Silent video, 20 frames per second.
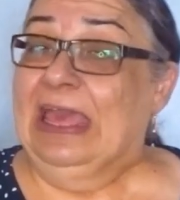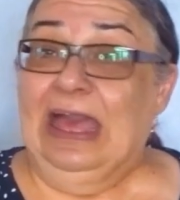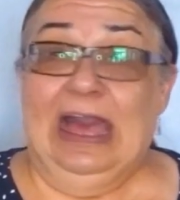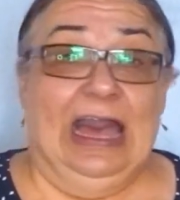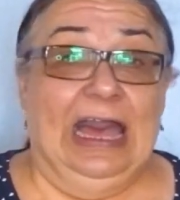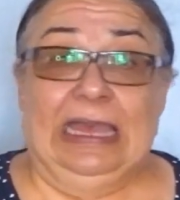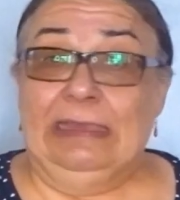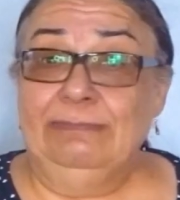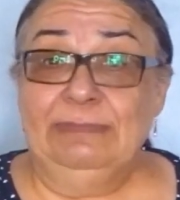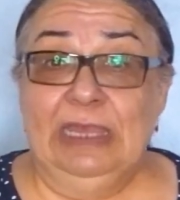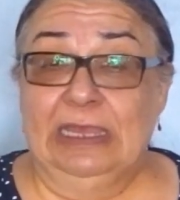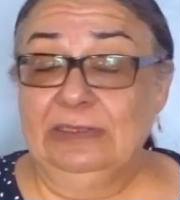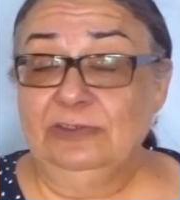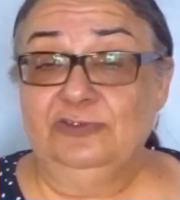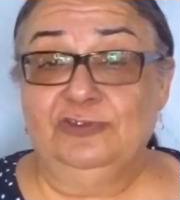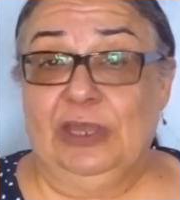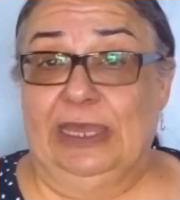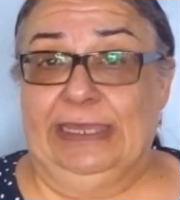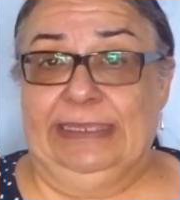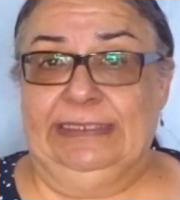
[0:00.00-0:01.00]
I'm not
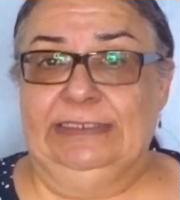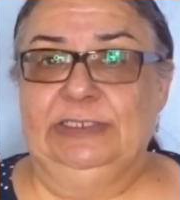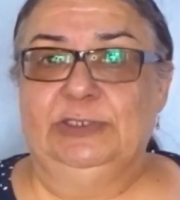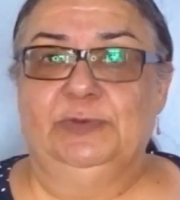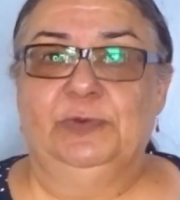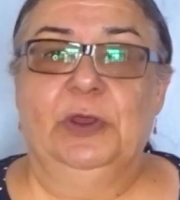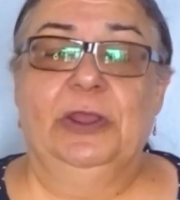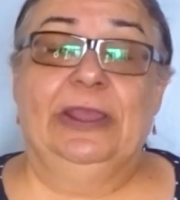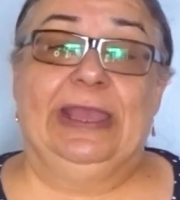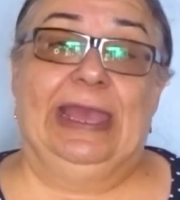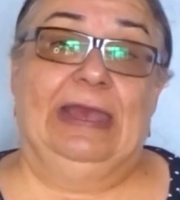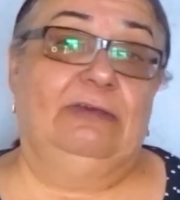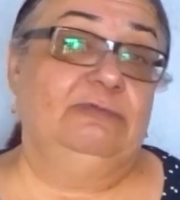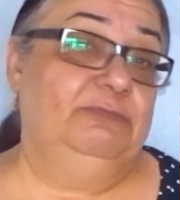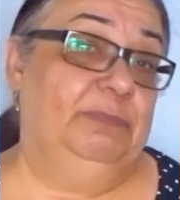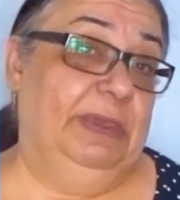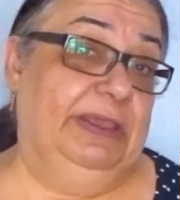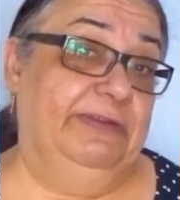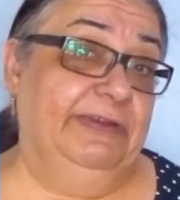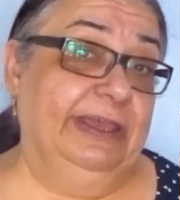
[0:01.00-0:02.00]
trying to work out
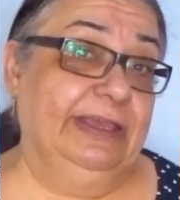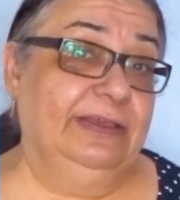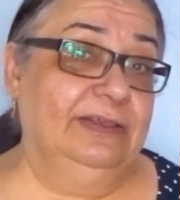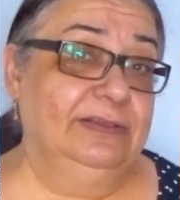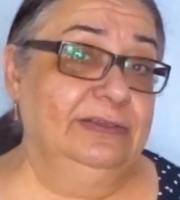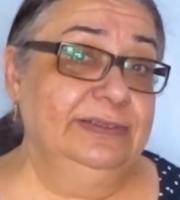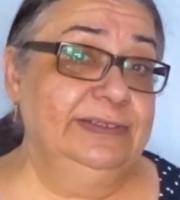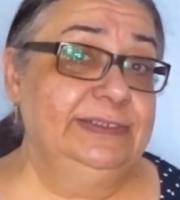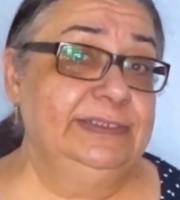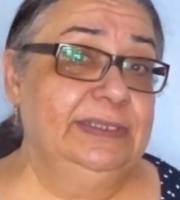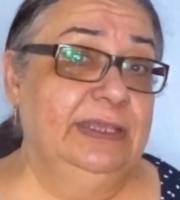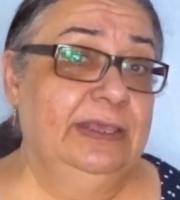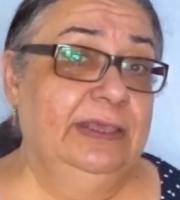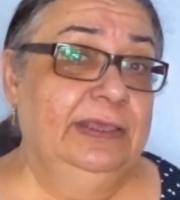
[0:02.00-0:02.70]
miracles.